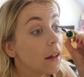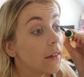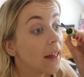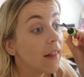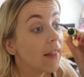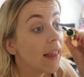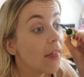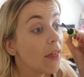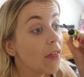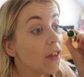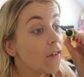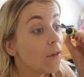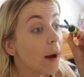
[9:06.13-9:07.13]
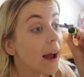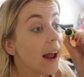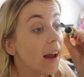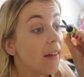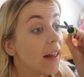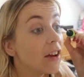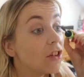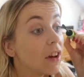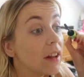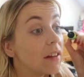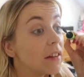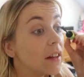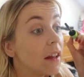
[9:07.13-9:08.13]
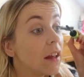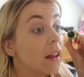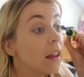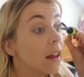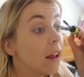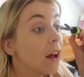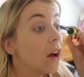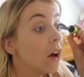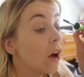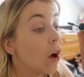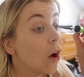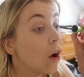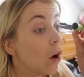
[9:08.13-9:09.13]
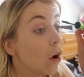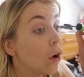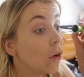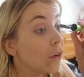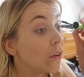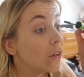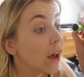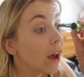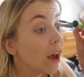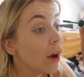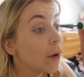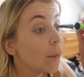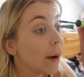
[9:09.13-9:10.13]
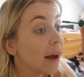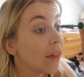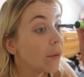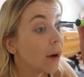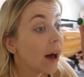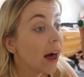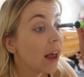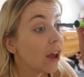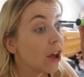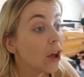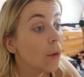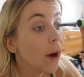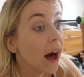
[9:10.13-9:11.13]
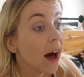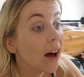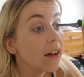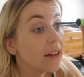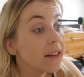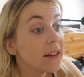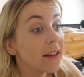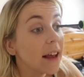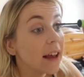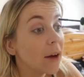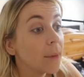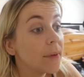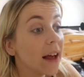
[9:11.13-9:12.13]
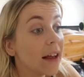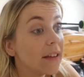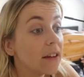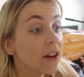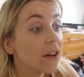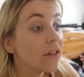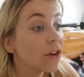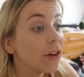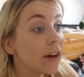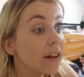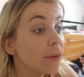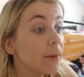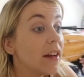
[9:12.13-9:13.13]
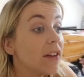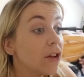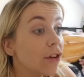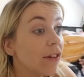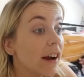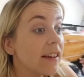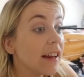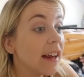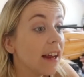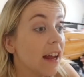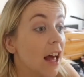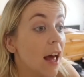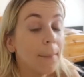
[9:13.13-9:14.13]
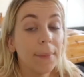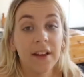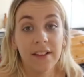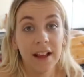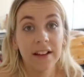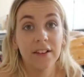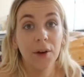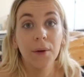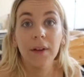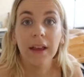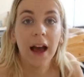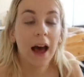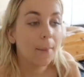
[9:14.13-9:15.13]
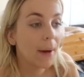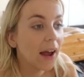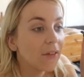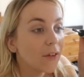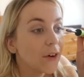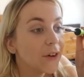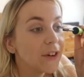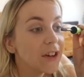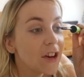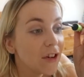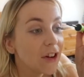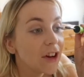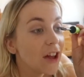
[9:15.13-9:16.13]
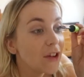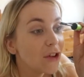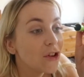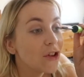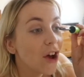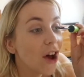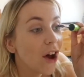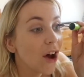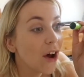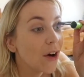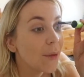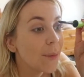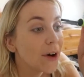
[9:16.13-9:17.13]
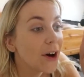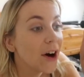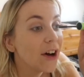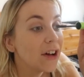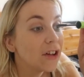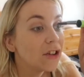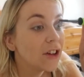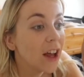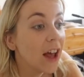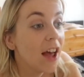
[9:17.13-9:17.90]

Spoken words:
the length of my eyelashes. Also, by the way, who else is like obsessing over Christmas already? Because I totally am. I've already done so much